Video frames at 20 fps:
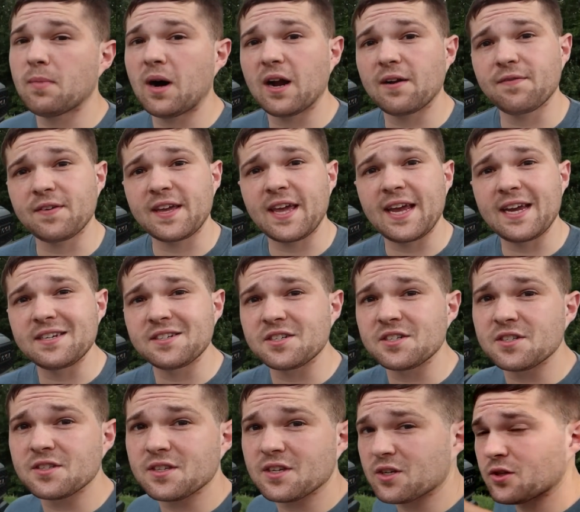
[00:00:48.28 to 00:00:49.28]

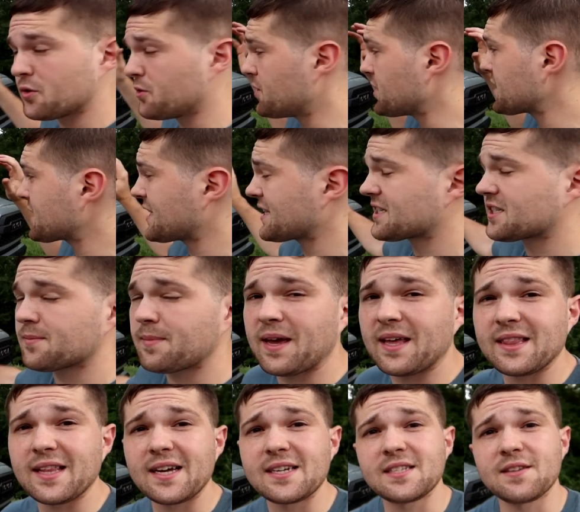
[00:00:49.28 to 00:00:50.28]
modifications, including custom
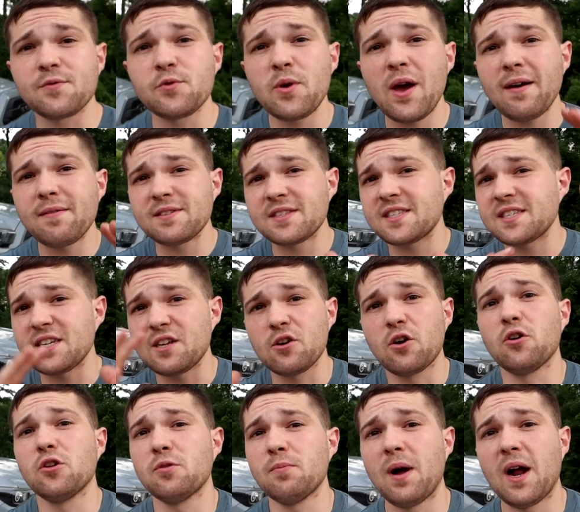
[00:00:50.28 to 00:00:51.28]
headlights. If you haven't seen
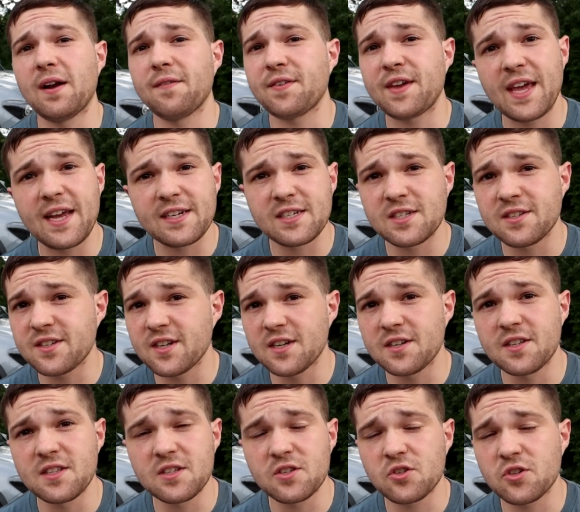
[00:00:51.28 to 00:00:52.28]
all the modifications
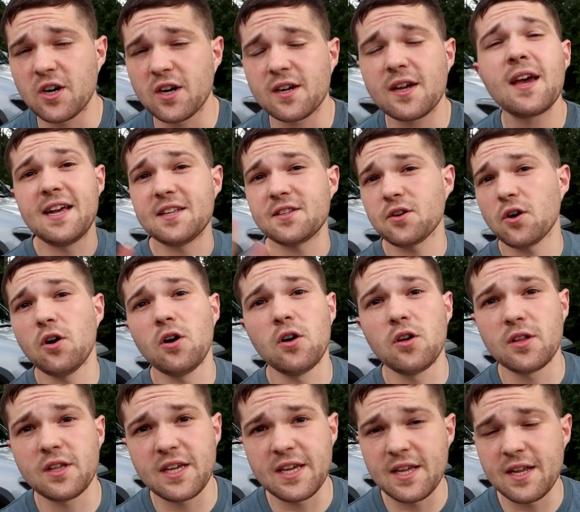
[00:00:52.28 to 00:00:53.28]
done to this truck, it's
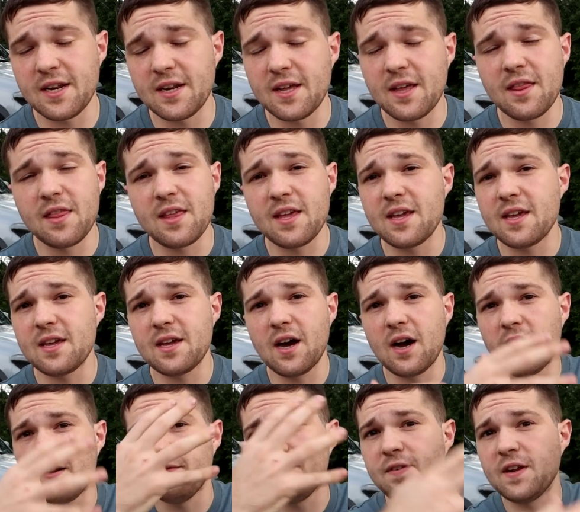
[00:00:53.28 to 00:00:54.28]
all in
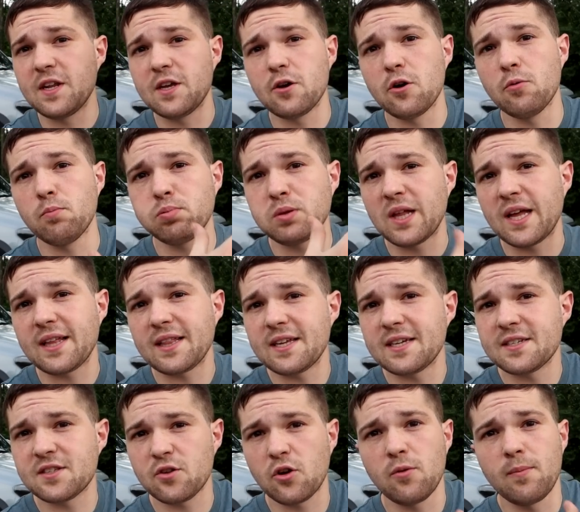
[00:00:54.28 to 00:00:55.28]
the video
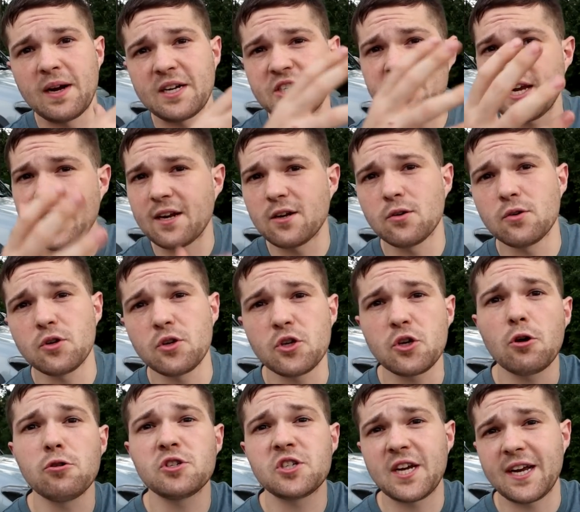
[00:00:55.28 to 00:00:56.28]
playlist on my channel. You
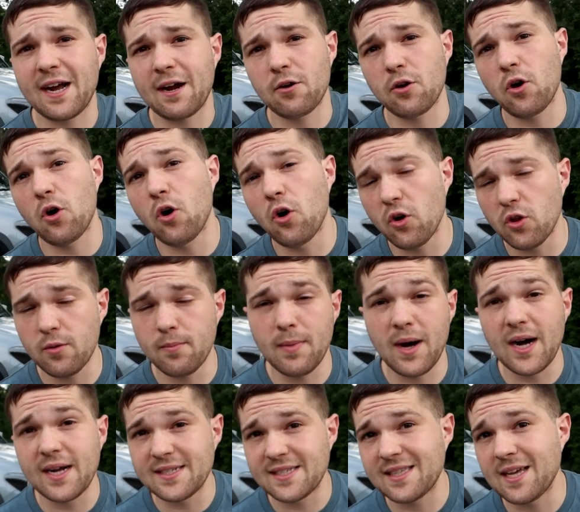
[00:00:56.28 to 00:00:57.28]
can go check out all the
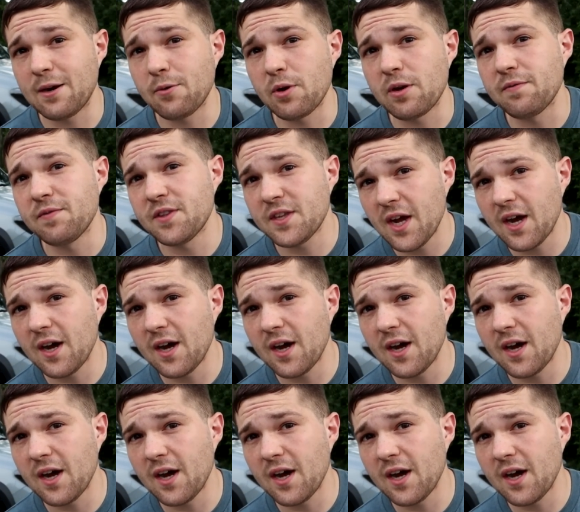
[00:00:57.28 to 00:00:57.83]
mods that we've